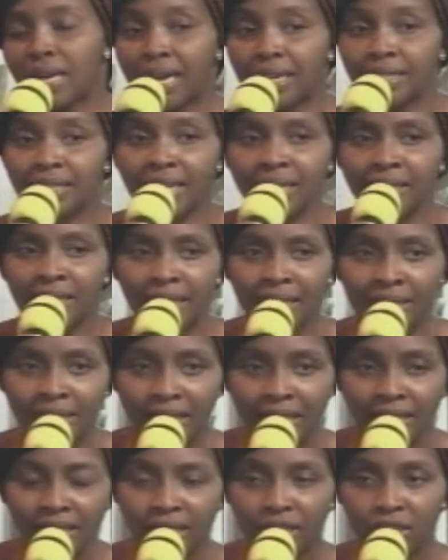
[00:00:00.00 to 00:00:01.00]
At that
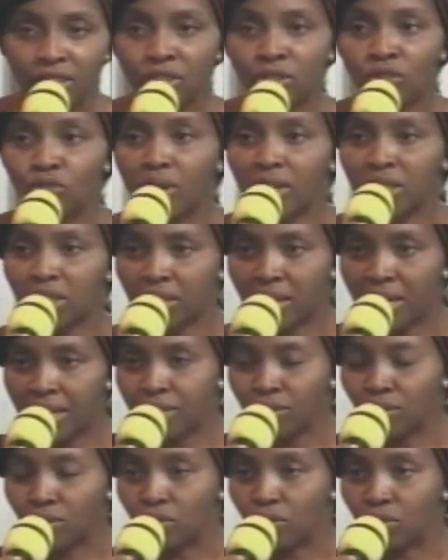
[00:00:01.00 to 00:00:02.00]
tender age, you are
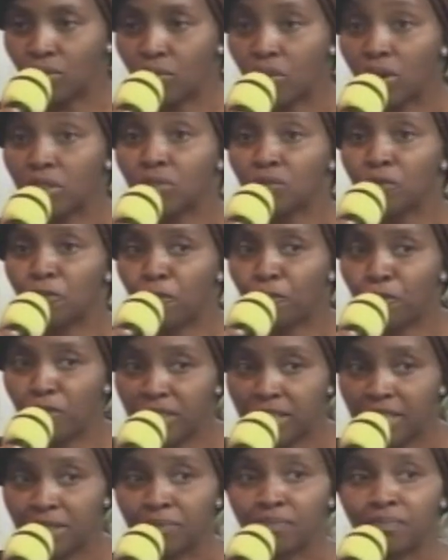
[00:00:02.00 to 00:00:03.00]
trying to do what?
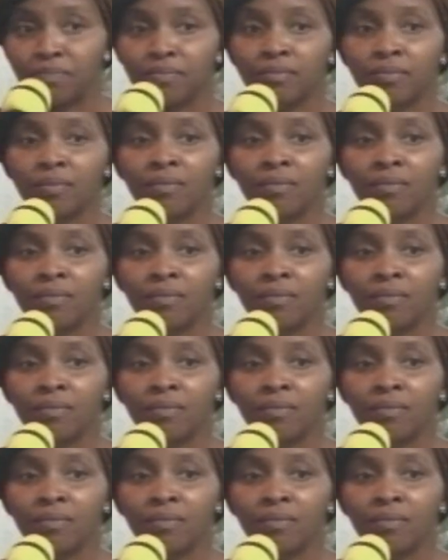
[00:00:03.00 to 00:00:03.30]
Feed him.